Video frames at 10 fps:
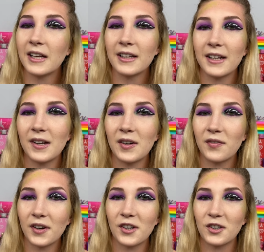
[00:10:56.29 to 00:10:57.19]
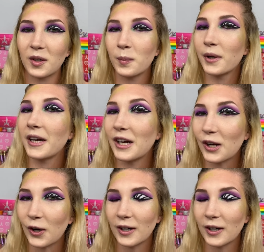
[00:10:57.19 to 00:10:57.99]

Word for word: the finished completed look.